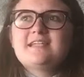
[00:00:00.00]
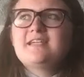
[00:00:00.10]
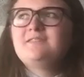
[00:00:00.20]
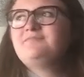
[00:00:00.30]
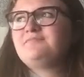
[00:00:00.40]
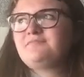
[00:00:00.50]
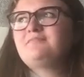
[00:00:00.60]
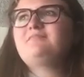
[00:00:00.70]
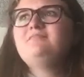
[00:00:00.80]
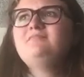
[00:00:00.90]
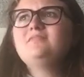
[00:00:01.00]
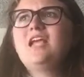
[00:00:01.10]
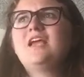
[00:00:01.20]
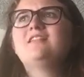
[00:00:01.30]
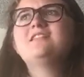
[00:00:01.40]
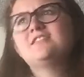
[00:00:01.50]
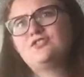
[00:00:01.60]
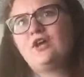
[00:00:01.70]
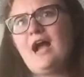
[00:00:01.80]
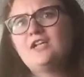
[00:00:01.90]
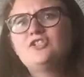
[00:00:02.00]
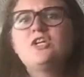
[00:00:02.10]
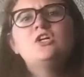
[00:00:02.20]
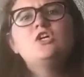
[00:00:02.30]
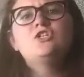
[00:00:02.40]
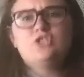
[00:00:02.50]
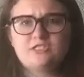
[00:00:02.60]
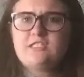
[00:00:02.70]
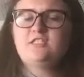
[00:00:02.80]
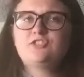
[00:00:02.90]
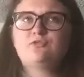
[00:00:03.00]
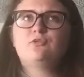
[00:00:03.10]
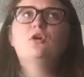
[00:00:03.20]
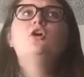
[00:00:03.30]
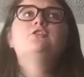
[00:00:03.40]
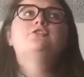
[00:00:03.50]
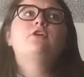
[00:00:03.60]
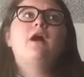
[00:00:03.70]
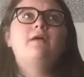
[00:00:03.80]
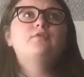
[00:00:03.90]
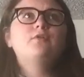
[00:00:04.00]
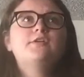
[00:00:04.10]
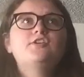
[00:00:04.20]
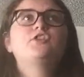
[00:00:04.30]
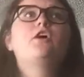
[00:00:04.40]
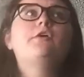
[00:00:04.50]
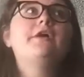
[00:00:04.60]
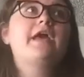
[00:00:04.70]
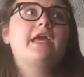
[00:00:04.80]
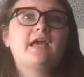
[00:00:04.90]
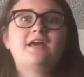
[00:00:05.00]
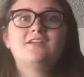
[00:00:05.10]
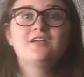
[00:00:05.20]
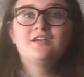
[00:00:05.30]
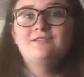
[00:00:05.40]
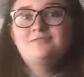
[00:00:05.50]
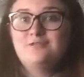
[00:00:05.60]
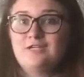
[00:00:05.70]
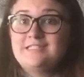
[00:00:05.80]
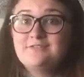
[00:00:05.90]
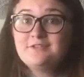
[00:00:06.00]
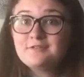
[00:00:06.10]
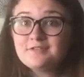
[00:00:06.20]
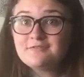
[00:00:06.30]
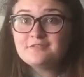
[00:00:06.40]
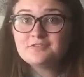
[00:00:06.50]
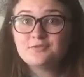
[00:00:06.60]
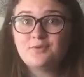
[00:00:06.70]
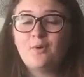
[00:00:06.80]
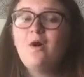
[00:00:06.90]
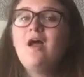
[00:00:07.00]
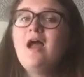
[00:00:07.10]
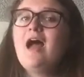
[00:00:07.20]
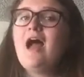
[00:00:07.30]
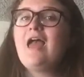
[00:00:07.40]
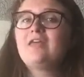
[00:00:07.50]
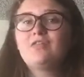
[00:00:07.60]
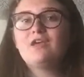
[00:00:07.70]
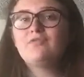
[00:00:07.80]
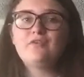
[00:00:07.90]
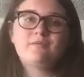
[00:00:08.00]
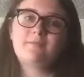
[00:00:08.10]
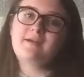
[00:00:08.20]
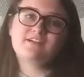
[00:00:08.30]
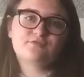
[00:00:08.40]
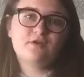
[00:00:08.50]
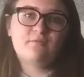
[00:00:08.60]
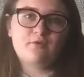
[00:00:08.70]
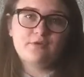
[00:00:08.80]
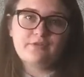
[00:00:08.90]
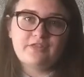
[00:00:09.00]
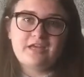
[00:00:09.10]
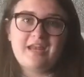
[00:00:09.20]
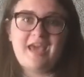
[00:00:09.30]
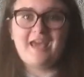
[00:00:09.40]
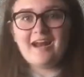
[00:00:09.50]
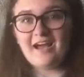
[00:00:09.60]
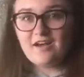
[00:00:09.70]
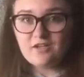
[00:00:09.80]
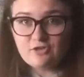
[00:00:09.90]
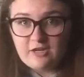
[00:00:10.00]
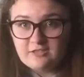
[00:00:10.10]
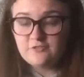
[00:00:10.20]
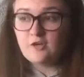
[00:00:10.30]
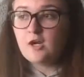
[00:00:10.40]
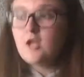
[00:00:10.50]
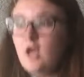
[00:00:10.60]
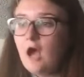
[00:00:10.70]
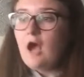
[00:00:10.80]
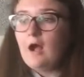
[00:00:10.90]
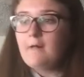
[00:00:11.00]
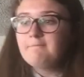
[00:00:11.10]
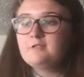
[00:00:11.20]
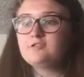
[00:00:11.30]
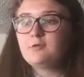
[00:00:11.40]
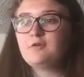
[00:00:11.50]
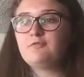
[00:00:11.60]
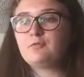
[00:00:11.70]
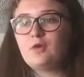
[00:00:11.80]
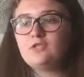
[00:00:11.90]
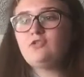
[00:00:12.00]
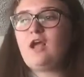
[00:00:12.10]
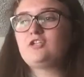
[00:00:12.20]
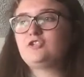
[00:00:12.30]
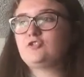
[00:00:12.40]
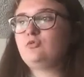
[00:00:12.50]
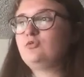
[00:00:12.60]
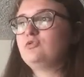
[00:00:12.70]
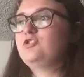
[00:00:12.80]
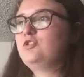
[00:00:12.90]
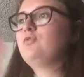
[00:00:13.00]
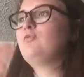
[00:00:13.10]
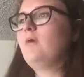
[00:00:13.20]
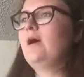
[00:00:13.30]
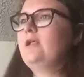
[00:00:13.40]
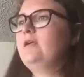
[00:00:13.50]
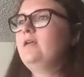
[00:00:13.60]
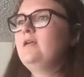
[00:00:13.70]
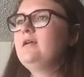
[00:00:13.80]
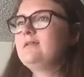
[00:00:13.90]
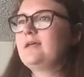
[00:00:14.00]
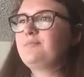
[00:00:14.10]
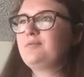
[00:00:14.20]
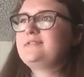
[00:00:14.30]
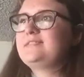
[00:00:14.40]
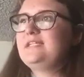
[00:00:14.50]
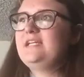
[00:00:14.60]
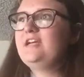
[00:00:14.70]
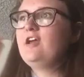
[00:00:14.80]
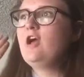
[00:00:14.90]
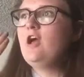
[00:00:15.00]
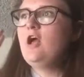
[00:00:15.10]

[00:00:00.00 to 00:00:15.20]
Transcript: like, this is trash, just like the school. So I'm going to go and transfer to a different school. And thankfully my parents were on board with it and I got a transfer. Um, so I went from one trash school to one like pristine,